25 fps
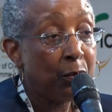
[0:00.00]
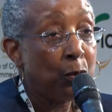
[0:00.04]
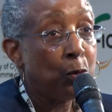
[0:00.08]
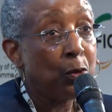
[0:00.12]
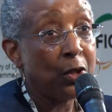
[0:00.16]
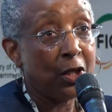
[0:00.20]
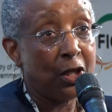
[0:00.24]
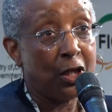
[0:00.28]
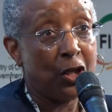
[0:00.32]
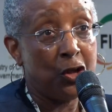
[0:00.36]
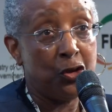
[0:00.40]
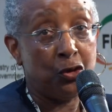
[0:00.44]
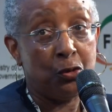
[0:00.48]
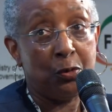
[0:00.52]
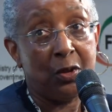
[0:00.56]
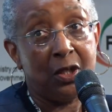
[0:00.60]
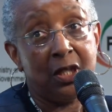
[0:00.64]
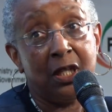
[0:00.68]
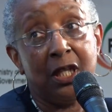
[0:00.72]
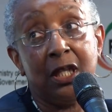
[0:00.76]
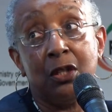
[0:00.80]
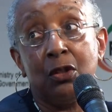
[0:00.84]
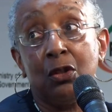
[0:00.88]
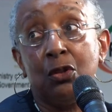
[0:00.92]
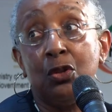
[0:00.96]
more countries
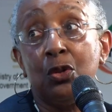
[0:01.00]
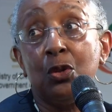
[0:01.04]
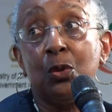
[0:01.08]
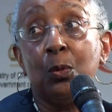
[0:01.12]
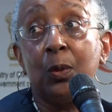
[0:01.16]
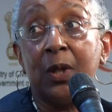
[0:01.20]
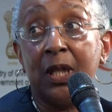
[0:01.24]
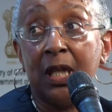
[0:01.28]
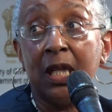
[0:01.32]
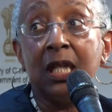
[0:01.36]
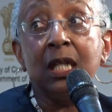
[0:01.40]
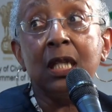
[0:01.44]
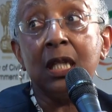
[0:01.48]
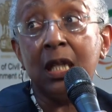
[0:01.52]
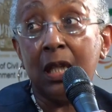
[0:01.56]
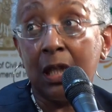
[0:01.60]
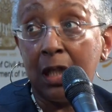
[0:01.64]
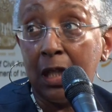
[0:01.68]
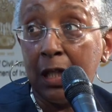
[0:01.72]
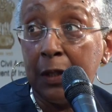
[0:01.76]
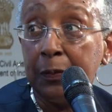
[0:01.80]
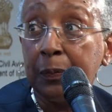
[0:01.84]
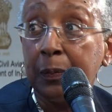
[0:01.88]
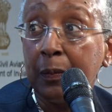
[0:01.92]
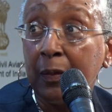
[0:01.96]
need to do what
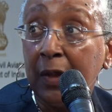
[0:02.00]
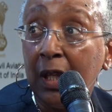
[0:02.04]
India